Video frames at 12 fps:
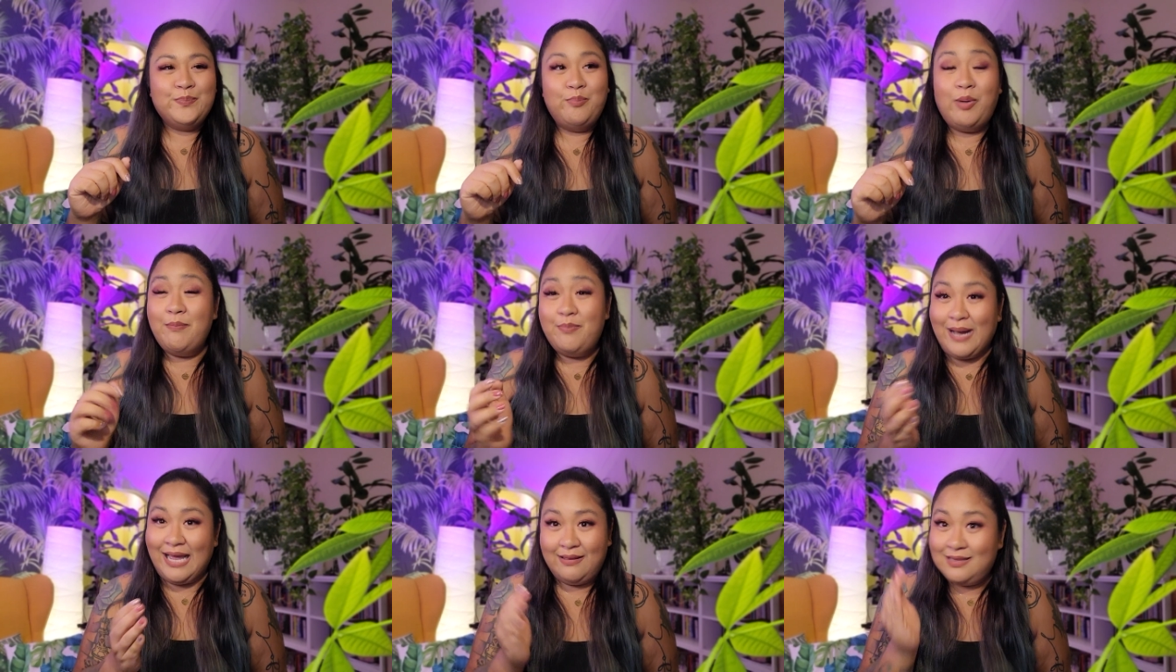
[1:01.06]
But,
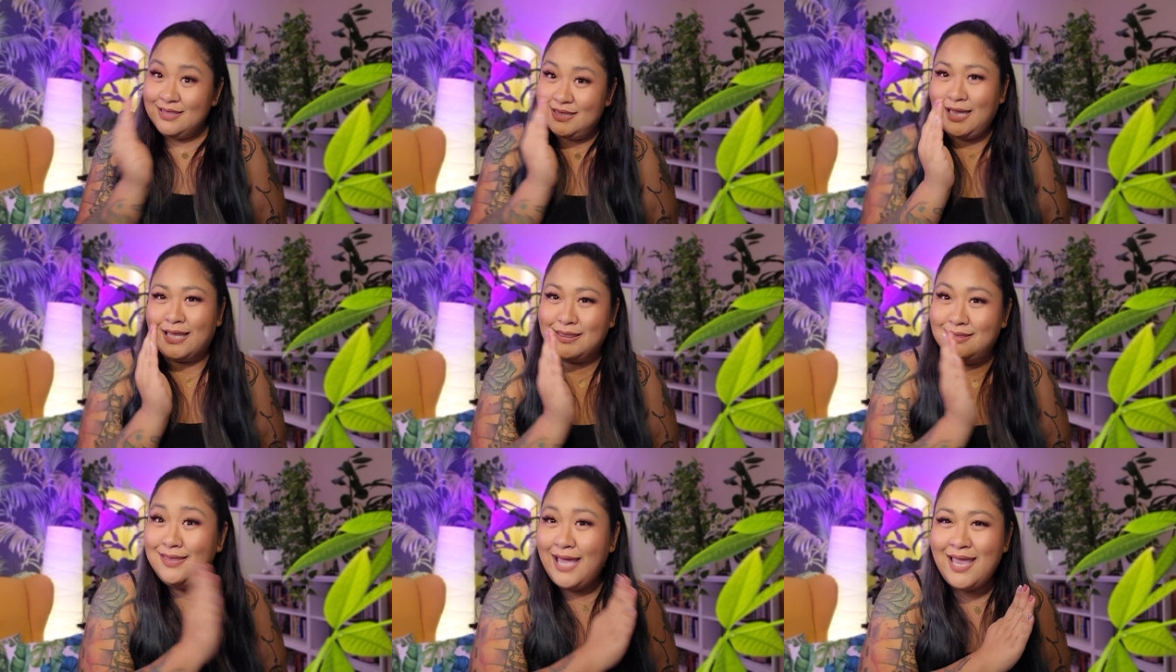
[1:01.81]
but like
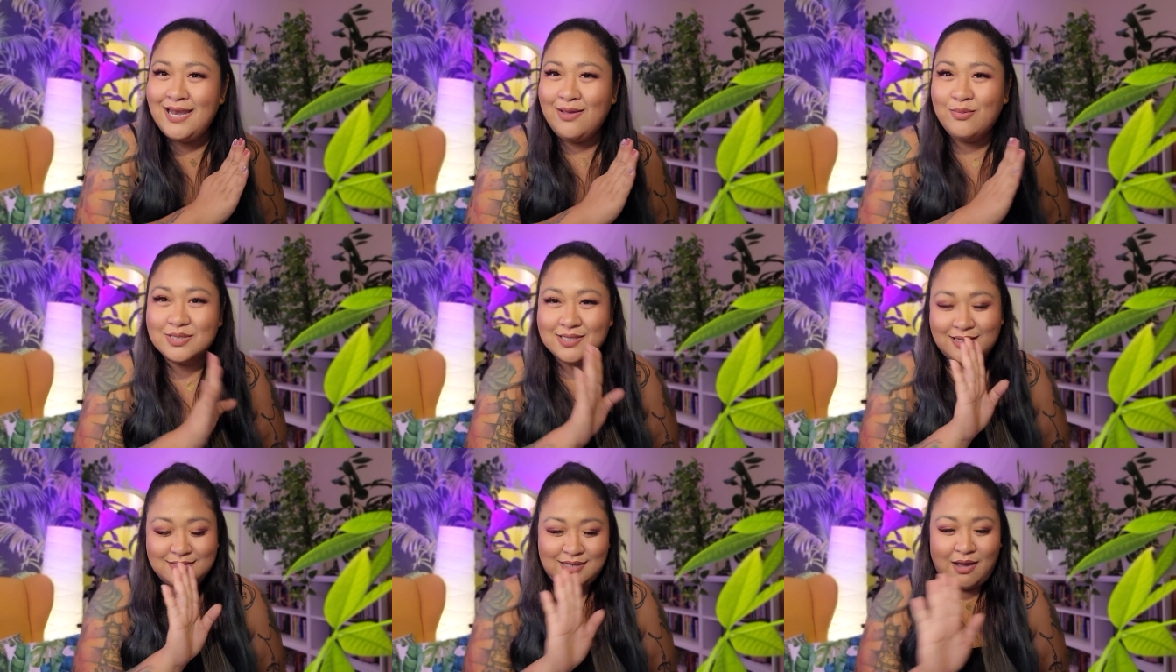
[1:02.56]
then it was
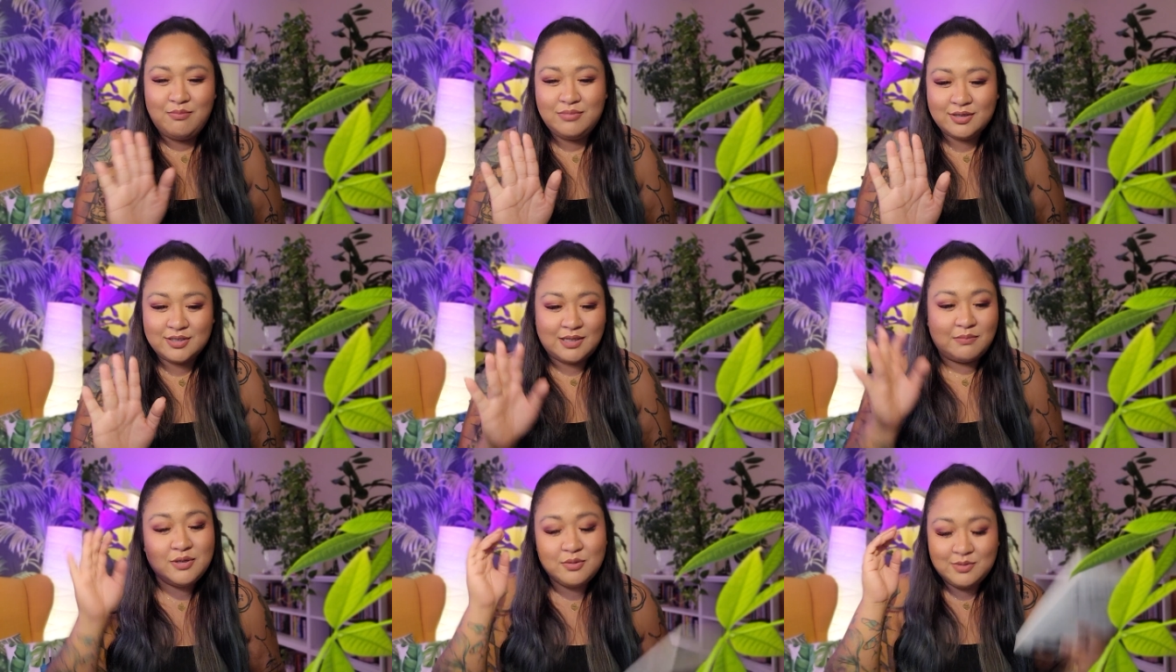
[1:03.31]
like Tumblr. Tumblr